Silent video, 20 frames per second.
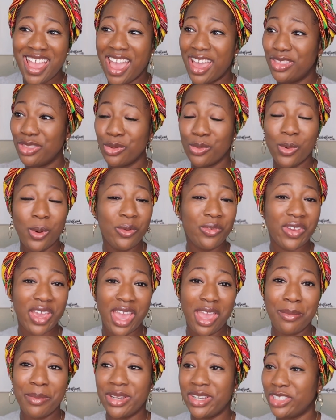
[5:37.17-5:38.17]
And the wolf
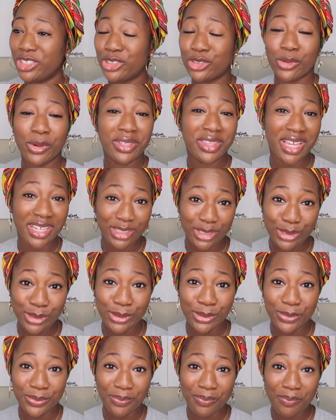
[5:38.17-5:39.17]
came and destroyed that
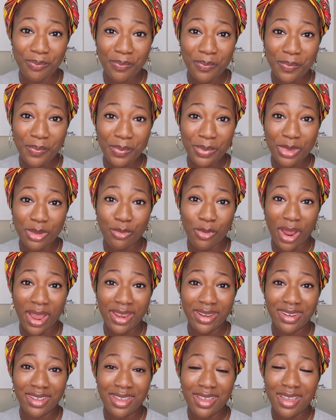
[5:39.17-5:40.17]
too,
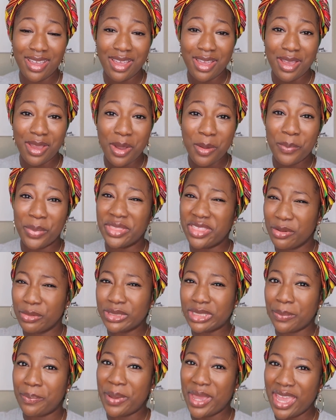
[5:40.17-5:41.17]
right? But there
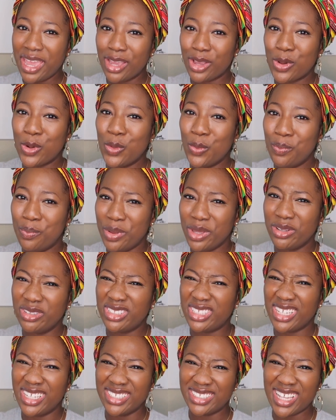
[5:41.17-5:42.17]
was a pig who
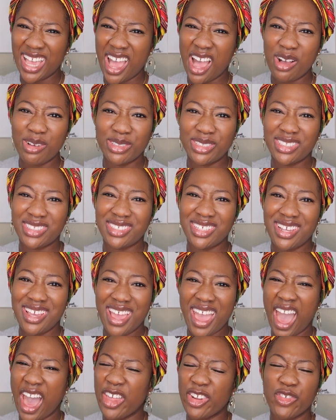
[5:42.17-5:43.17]
built his house
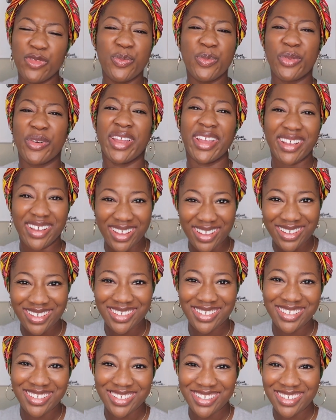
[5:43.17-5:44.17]
out of brick.
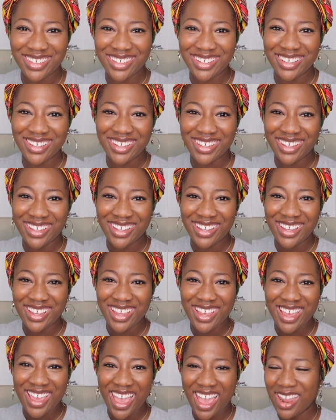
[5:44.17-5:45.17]

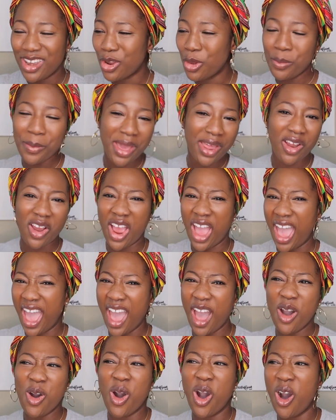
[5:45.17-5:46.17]
And no matter
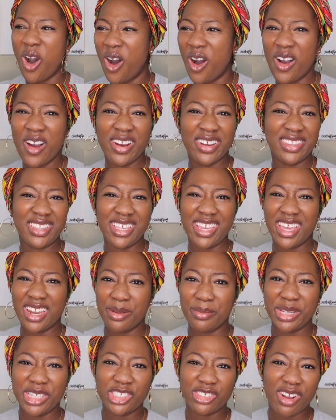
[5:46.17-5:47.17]
how hard the
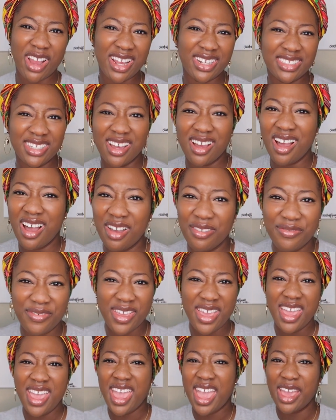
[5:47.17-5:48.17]
enemy tried to huff
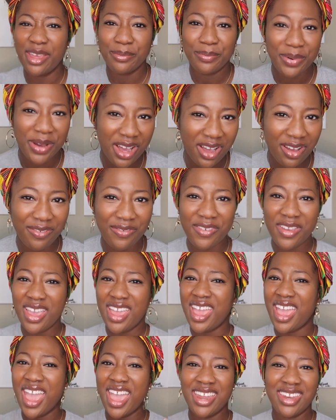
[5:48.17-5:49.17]
and puff
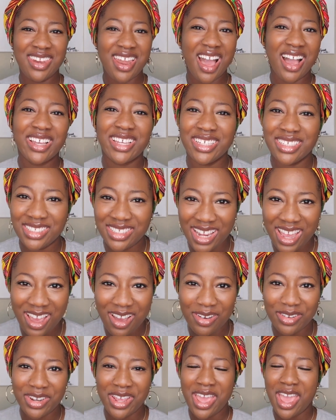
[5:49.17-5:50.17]
and knock it
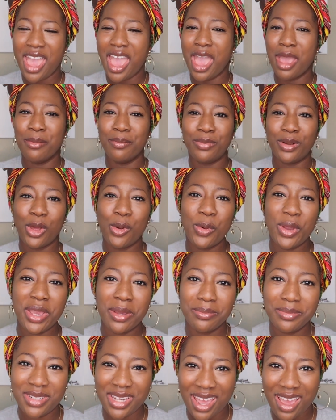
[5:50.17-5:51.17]
down and blow
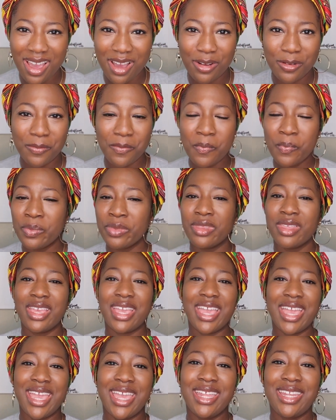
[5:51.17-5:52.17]
him down,
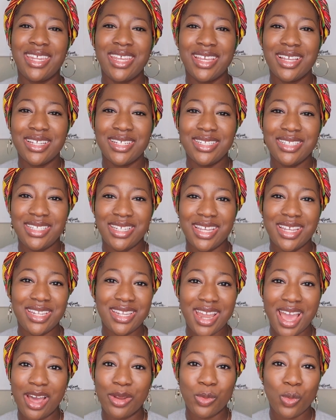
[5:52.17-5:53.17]
it did
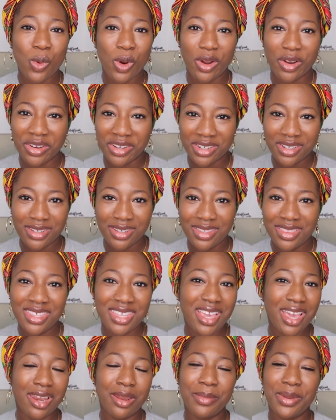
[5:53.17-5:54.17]
not work.
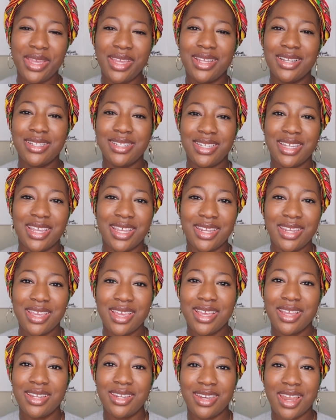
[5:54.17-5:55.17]
The enemy did
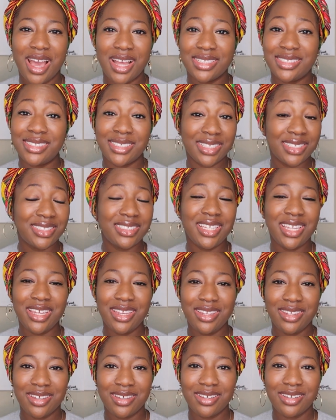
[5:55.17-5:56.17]
not
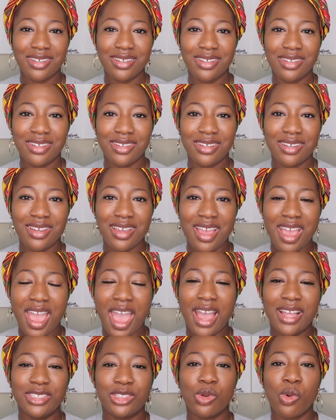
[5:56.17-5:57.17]
succeed.
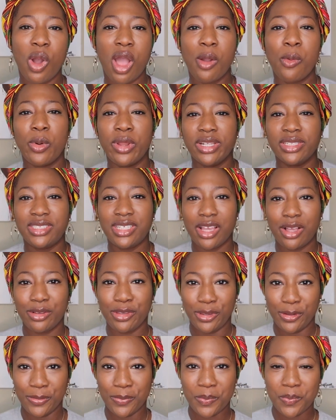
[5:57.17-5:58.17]
And so I want to tell
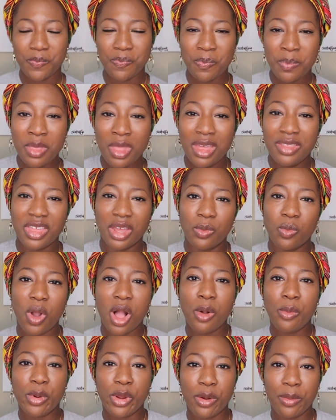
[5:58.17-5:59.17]
you that
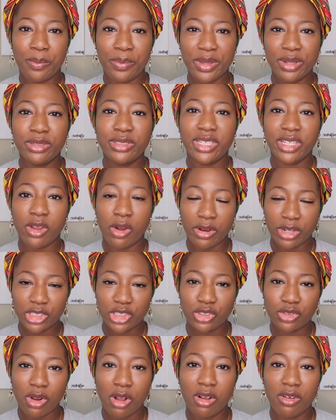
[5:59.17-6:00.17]
while we are building on a
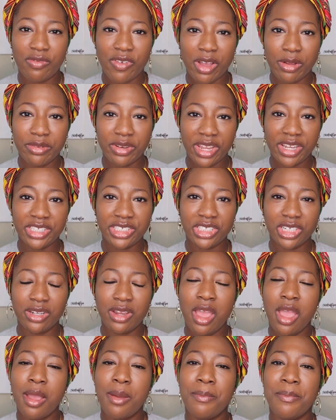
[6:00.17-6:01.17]
strong foundation,
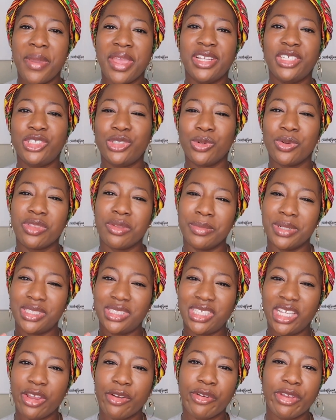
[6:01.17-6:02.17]
make sure the
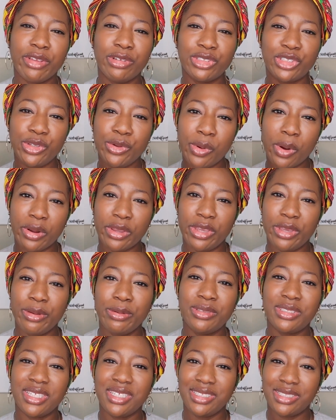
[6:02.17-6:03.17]
materials you are
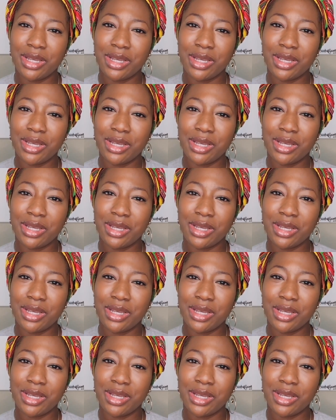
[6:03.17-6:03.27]
using